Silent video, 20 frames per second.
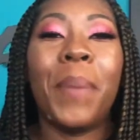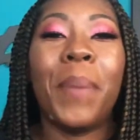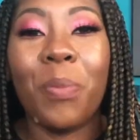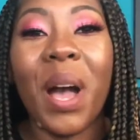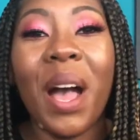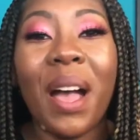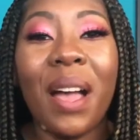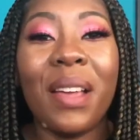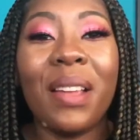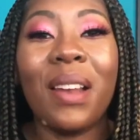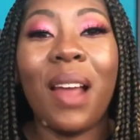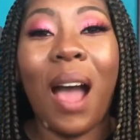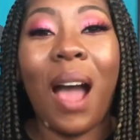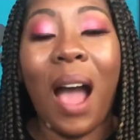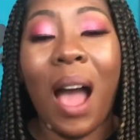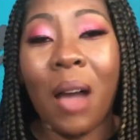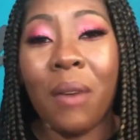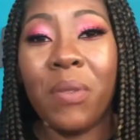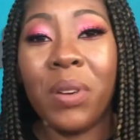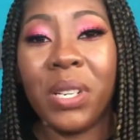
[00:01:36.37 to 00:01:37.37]
But
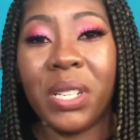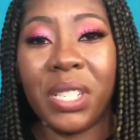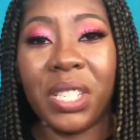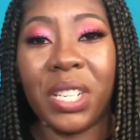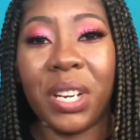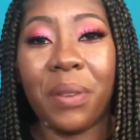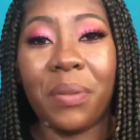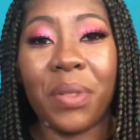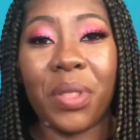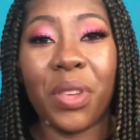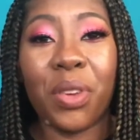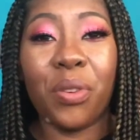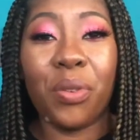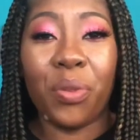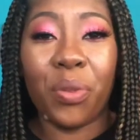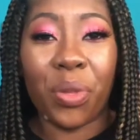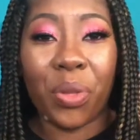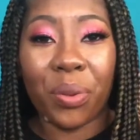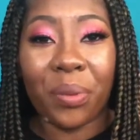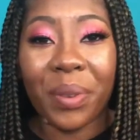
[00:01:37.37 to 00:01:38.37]
I wanna share with
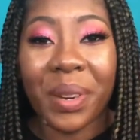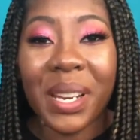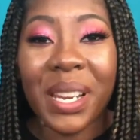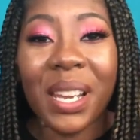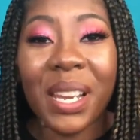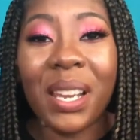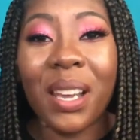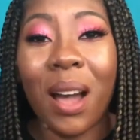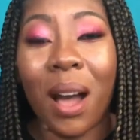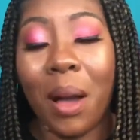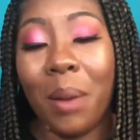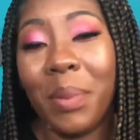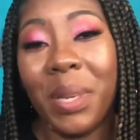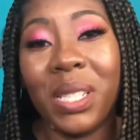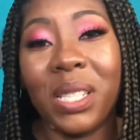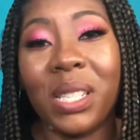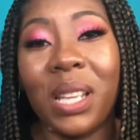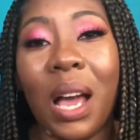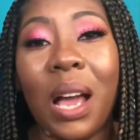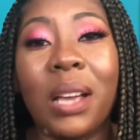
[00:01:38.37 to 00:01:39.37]
you three
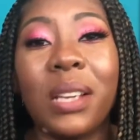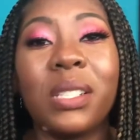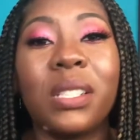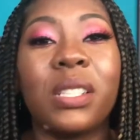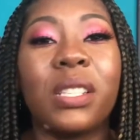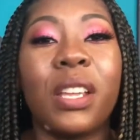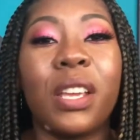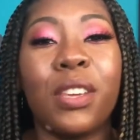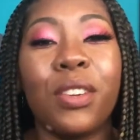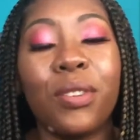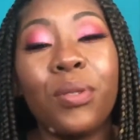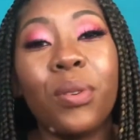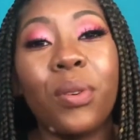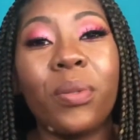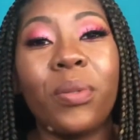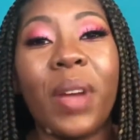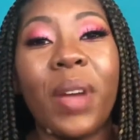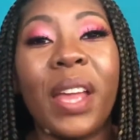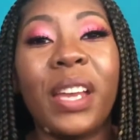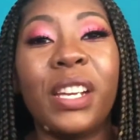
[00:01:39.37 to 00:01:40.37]
common signs that you
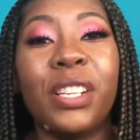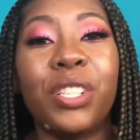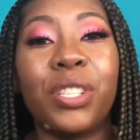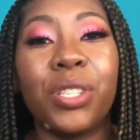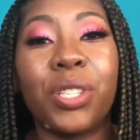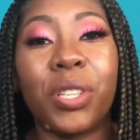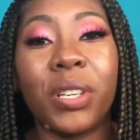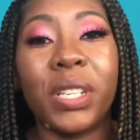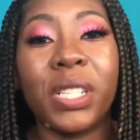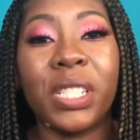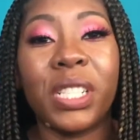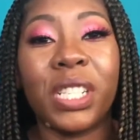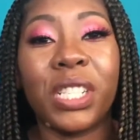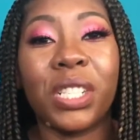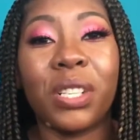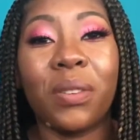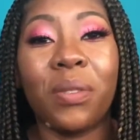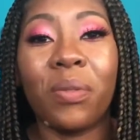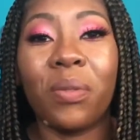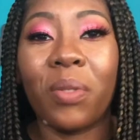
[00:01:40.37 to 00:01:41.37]
are ready to
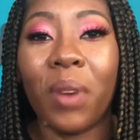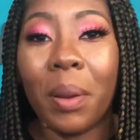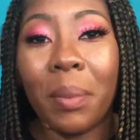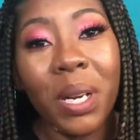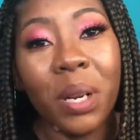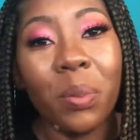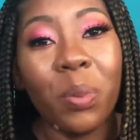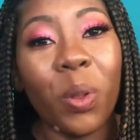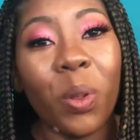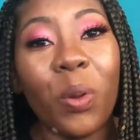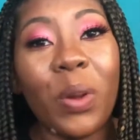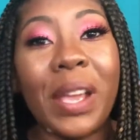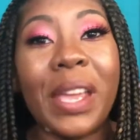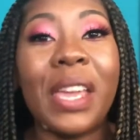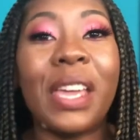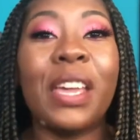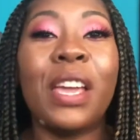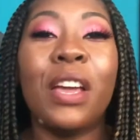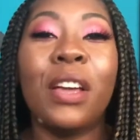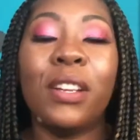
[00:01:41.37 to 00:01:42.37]
transition from an
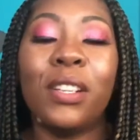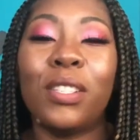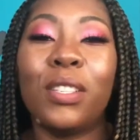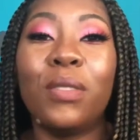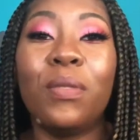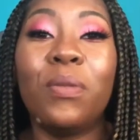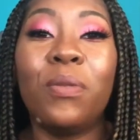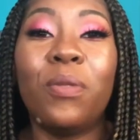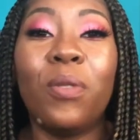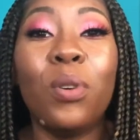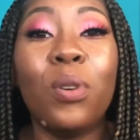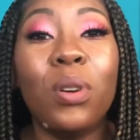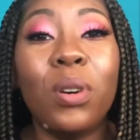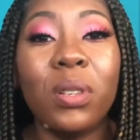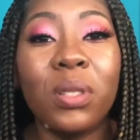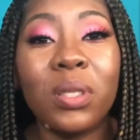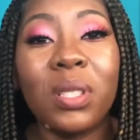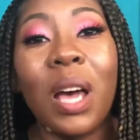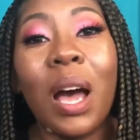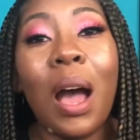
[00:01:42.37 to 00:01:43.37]
employee to
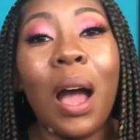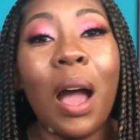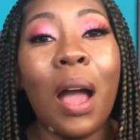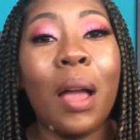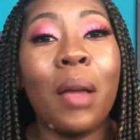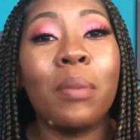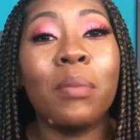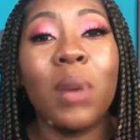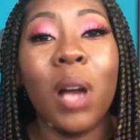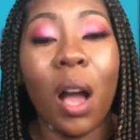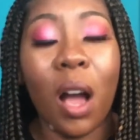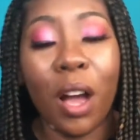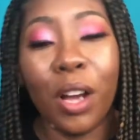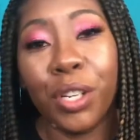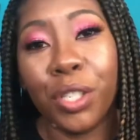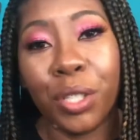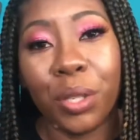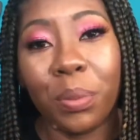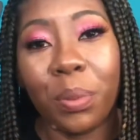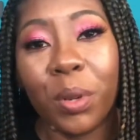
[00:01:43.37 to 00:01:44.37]
full-time
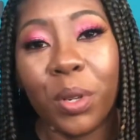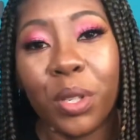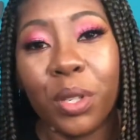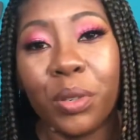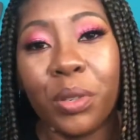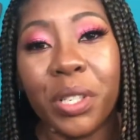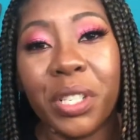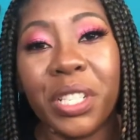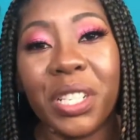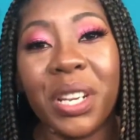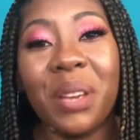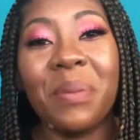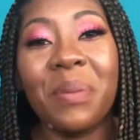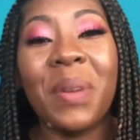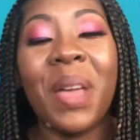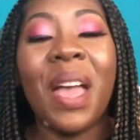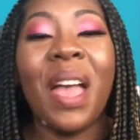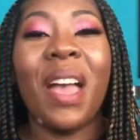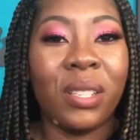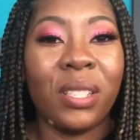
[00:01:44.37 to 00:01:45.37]
entrepreneurship.
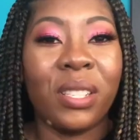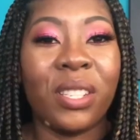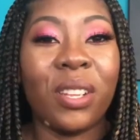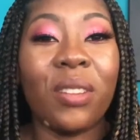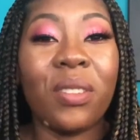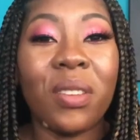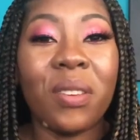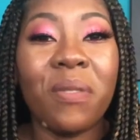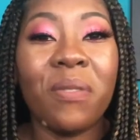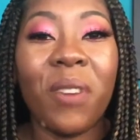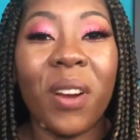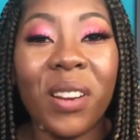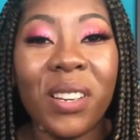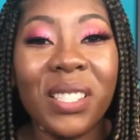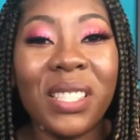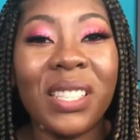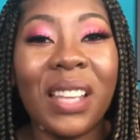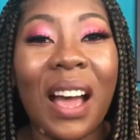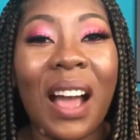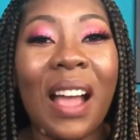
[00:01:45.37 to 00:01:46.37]
So the
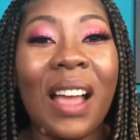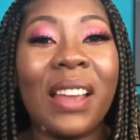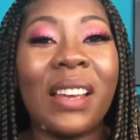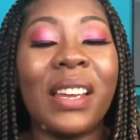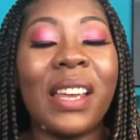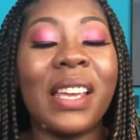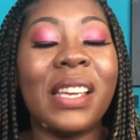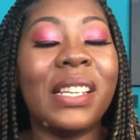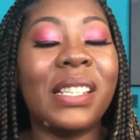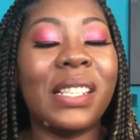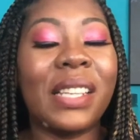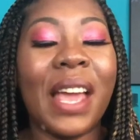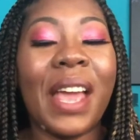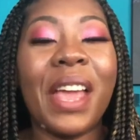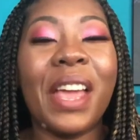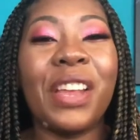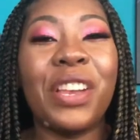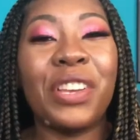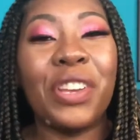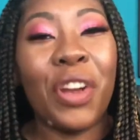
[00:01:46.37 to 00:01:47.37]
first sign is
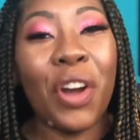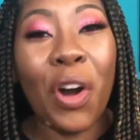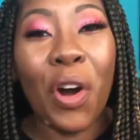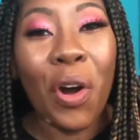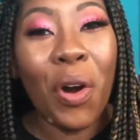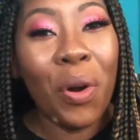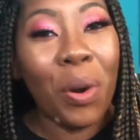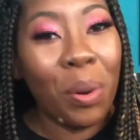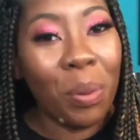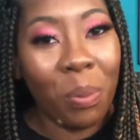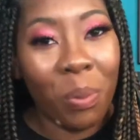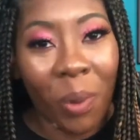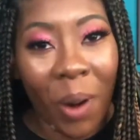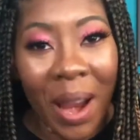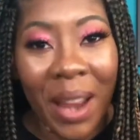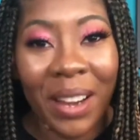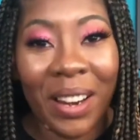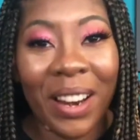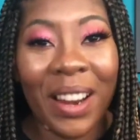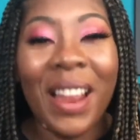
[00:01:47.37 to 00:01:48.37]
a
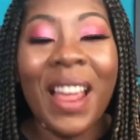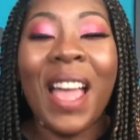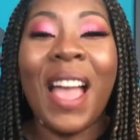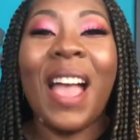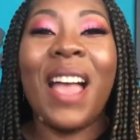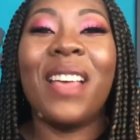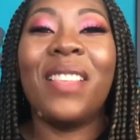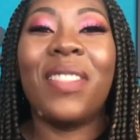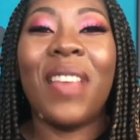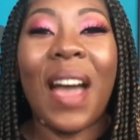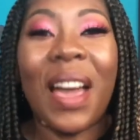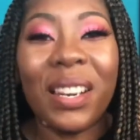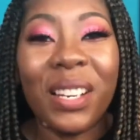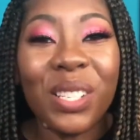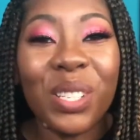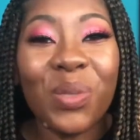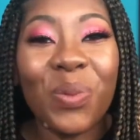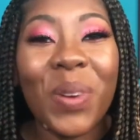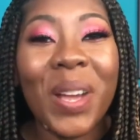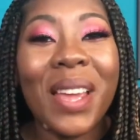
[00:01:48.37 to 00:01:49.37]
no-brainer, and that
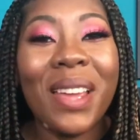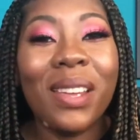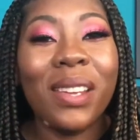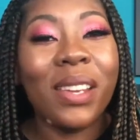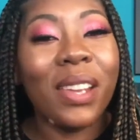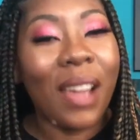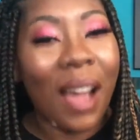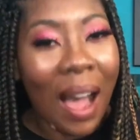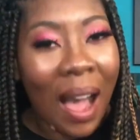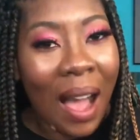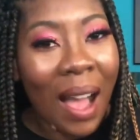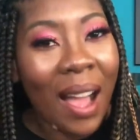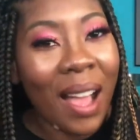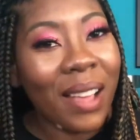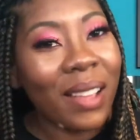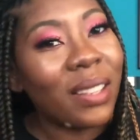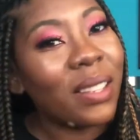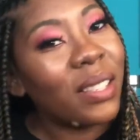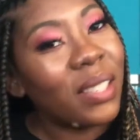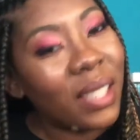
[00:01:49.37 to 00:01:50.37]
is when
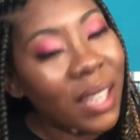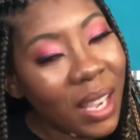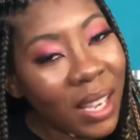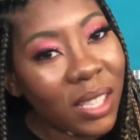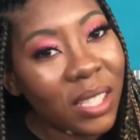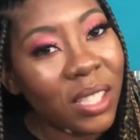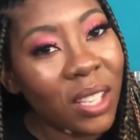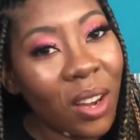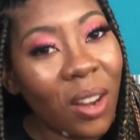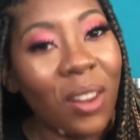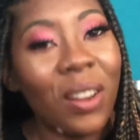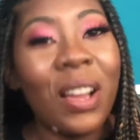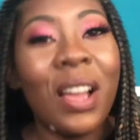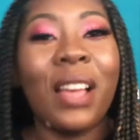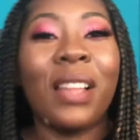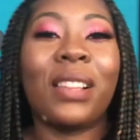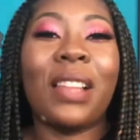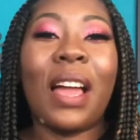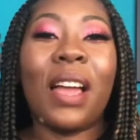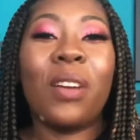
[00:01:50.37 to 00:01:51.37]
God says so.
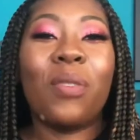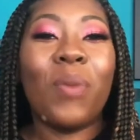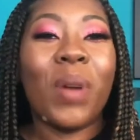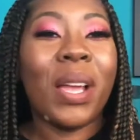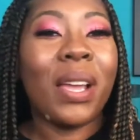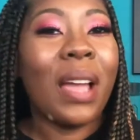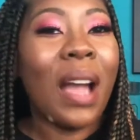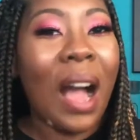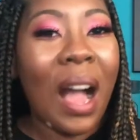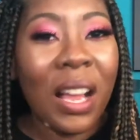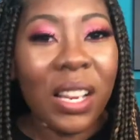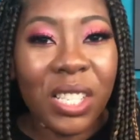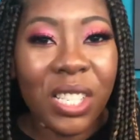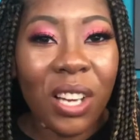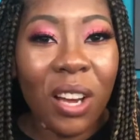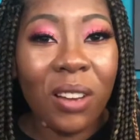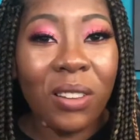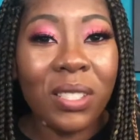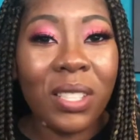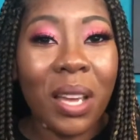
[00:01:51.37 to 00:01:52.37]
Like when God
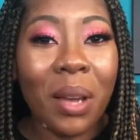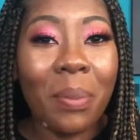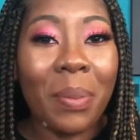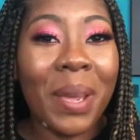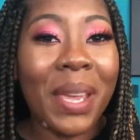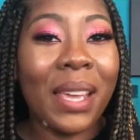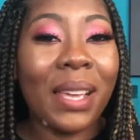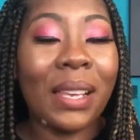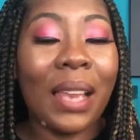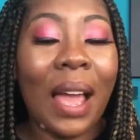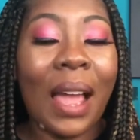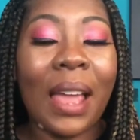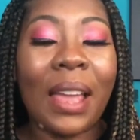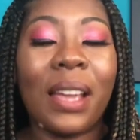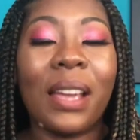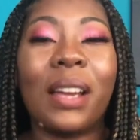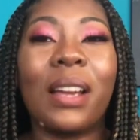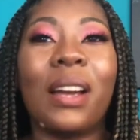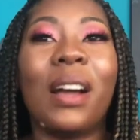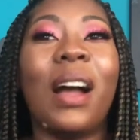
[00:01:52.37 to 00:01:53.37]
shows up and he
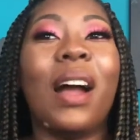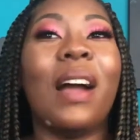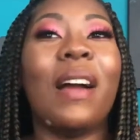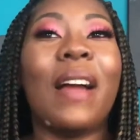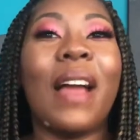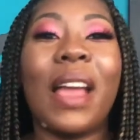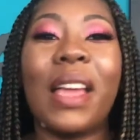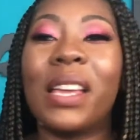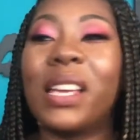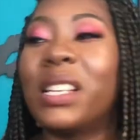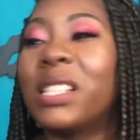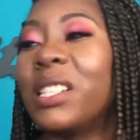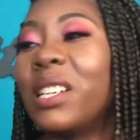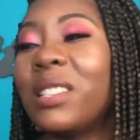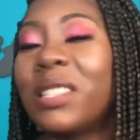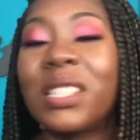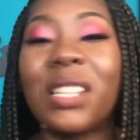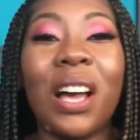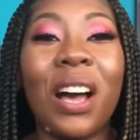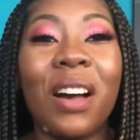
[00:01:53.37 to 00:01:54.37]
like, all right, get
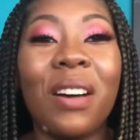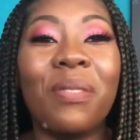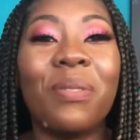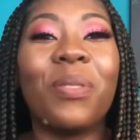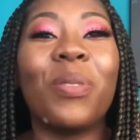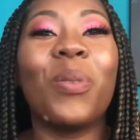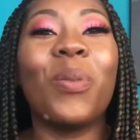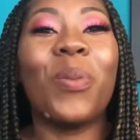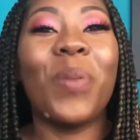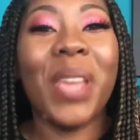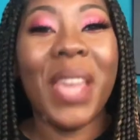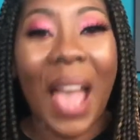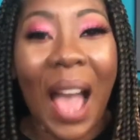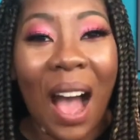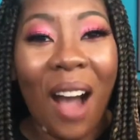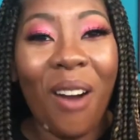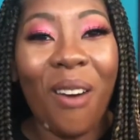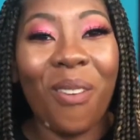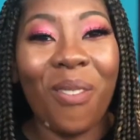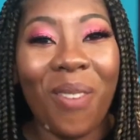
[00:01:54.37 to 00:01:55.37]
your stuff. We
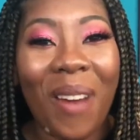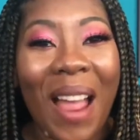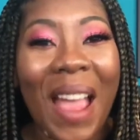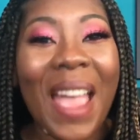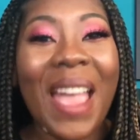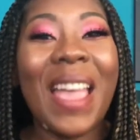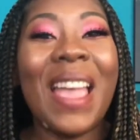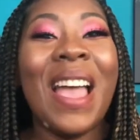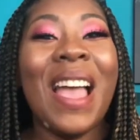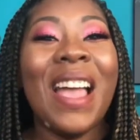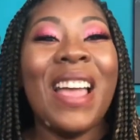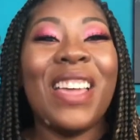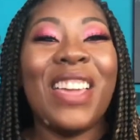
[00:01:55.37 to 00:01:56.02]
out, right?